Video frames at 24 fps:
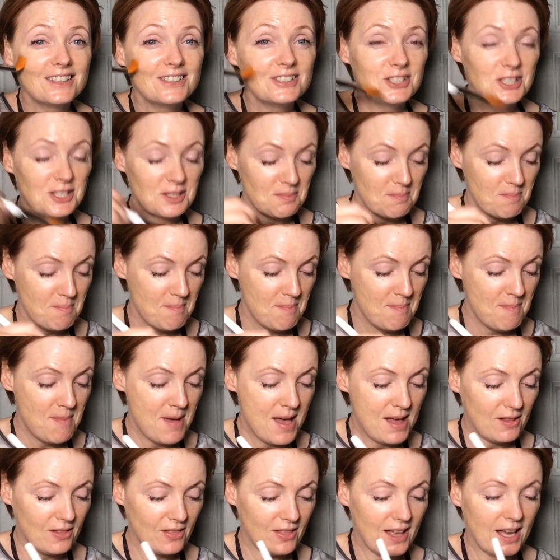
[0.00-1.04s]
just
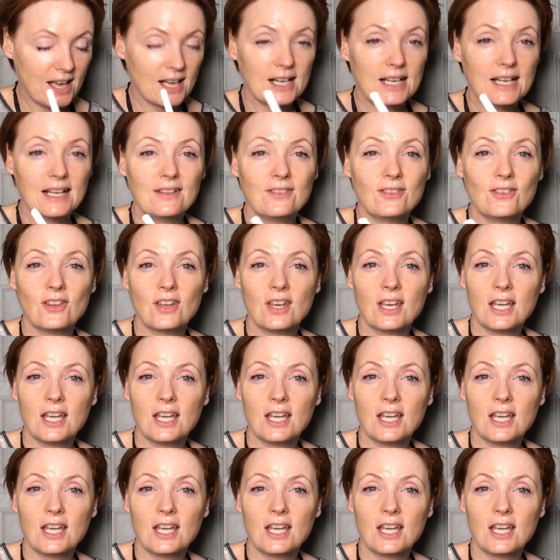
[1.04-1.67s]
melt that cleanser